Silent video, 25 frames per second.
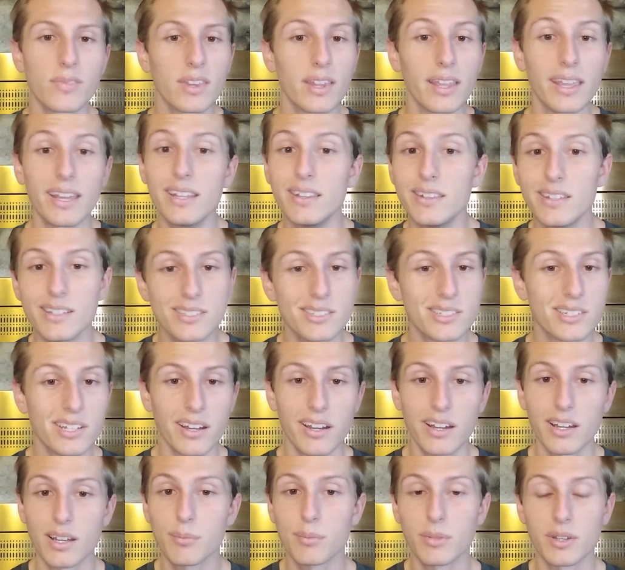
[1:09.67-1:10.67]
In this
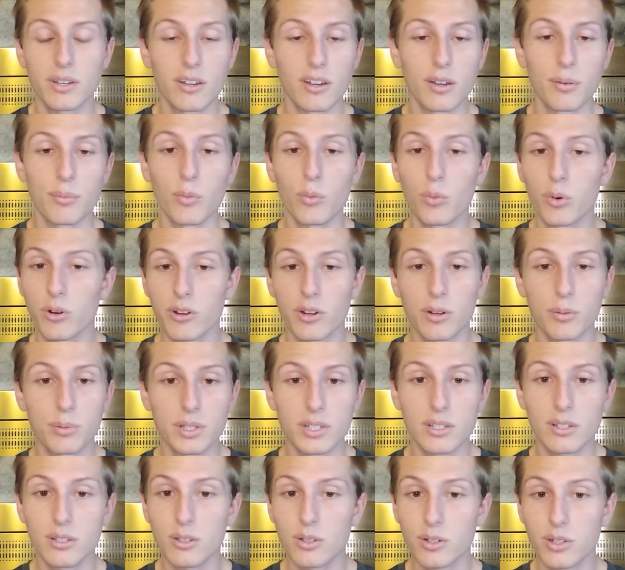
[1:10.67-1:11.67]
time, we're going to
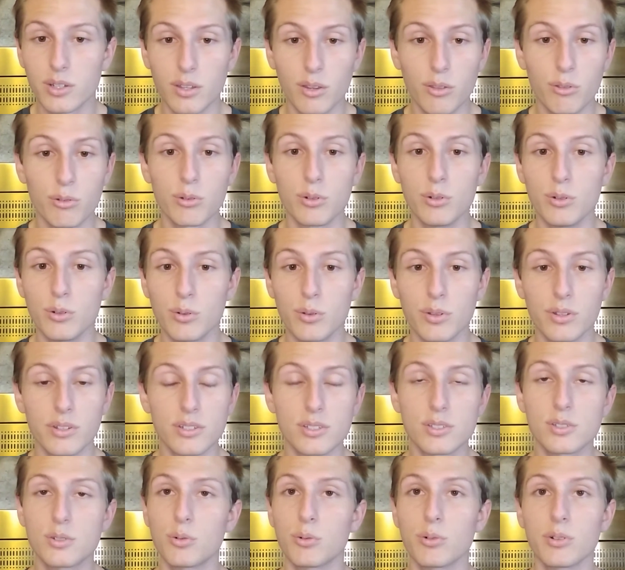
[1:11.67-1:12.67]
be looking through the
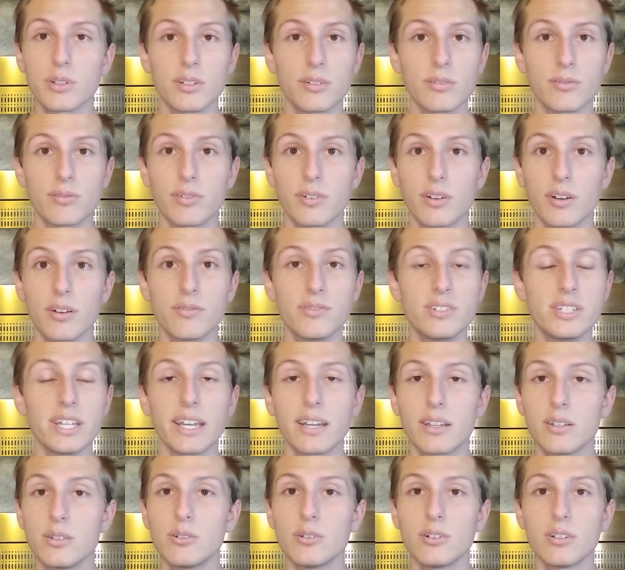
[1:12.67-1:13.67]
story of
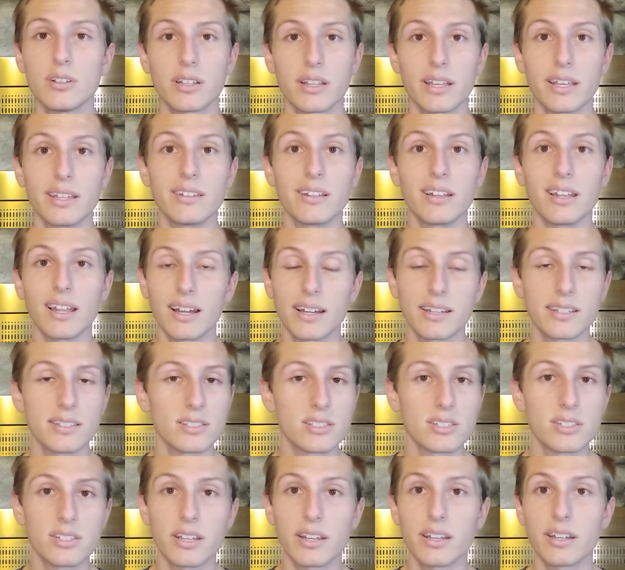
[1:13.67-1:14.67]
Daniel in the
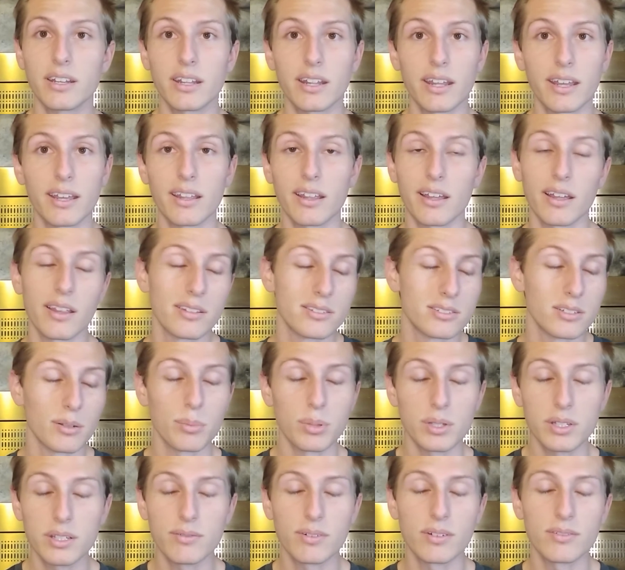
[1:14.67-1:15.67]
lion's den, as I
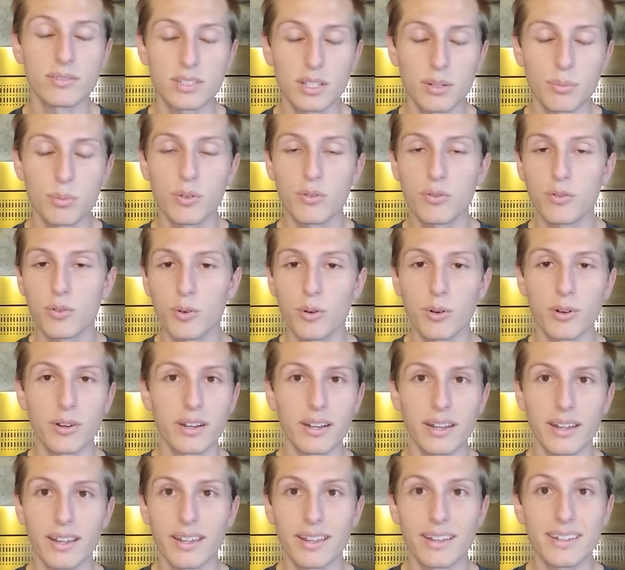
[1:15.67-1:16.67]
believe I've said before.
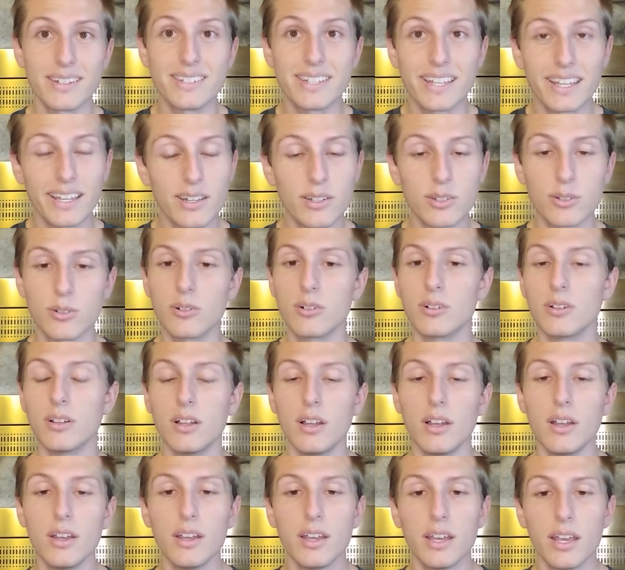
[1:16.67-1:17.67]
And Daniel,
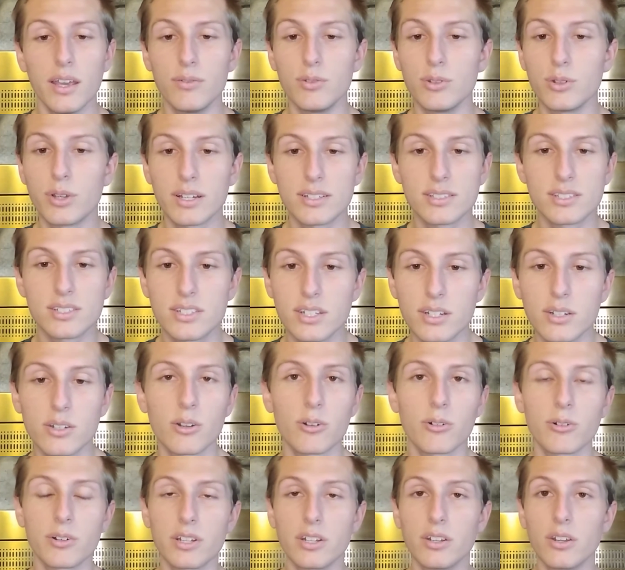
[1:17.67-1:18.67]
if you guys didn't
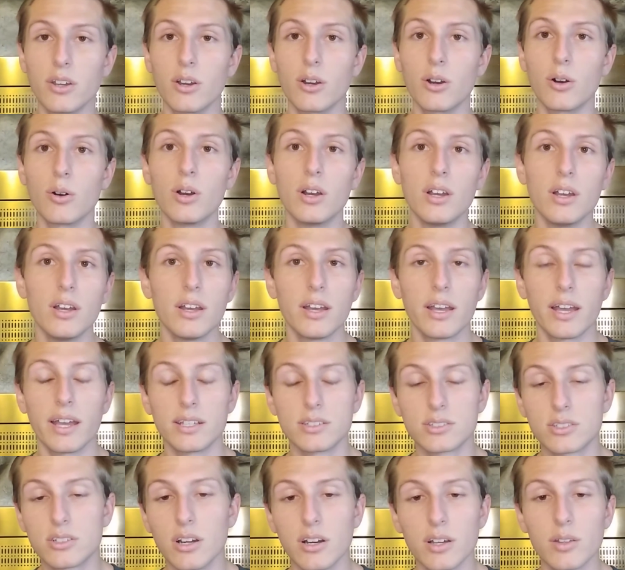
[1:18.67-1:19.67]
already know,
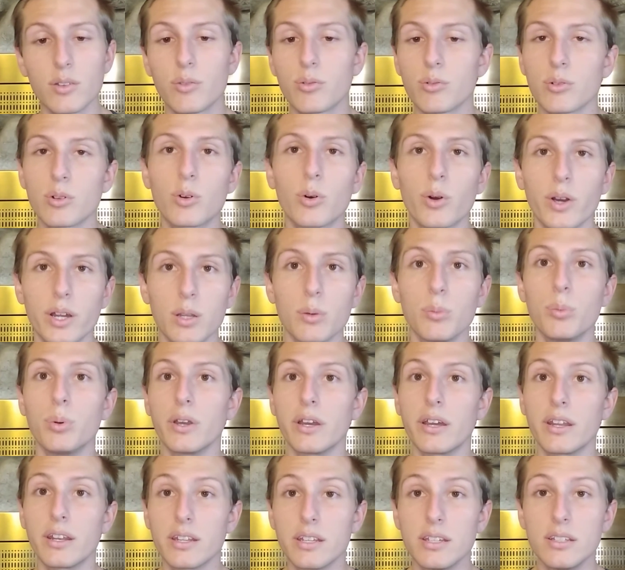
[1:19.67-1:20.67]
has gone through quite a
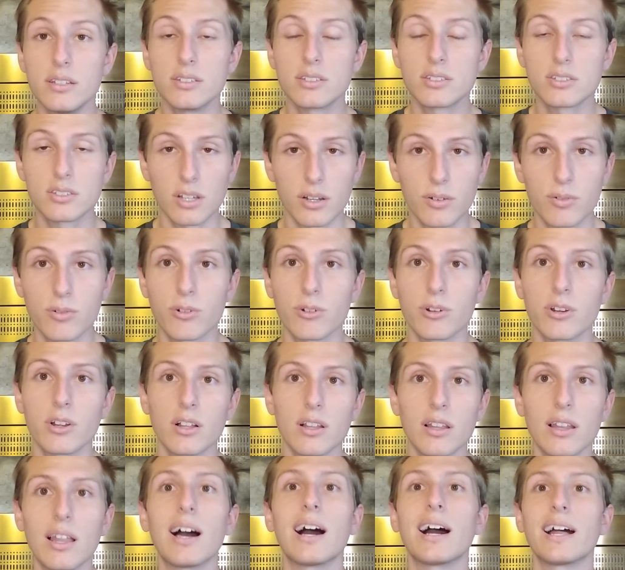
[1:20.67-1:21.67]
bit. He's suffered a
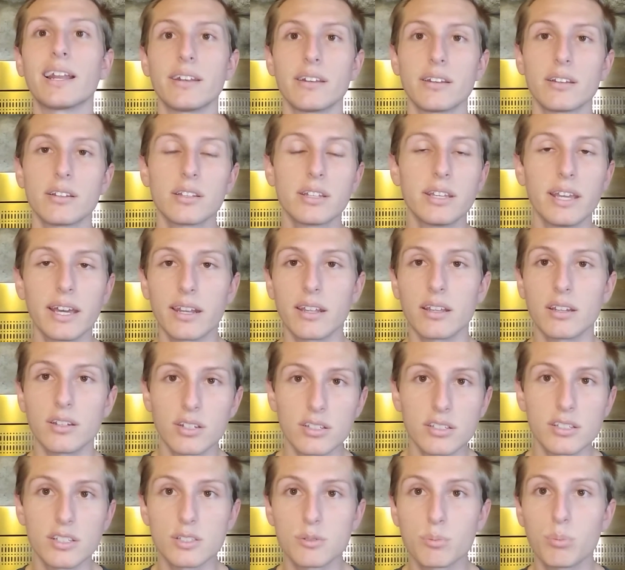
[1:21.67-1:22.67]
lot getting to
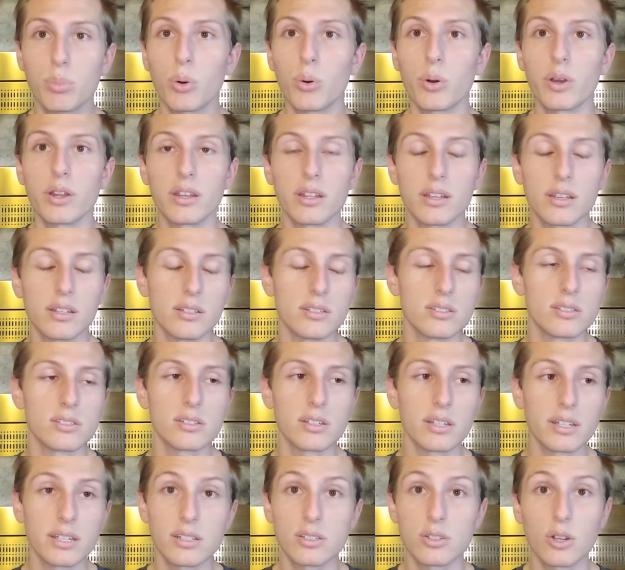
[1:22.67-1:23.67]
this point. His
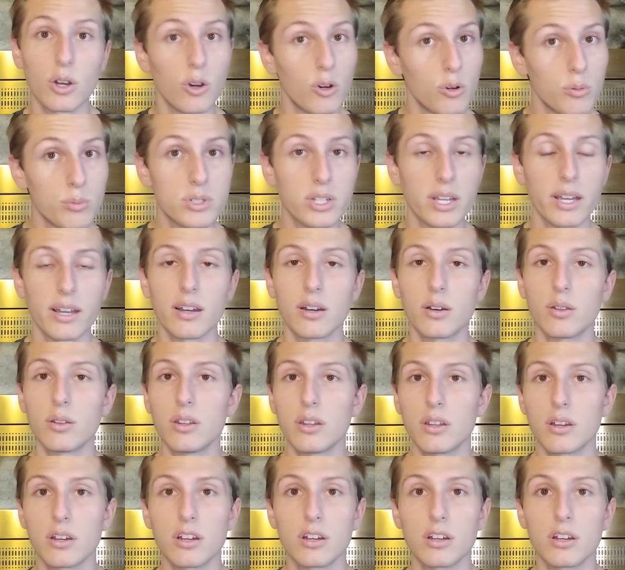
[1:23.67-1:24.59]
hometown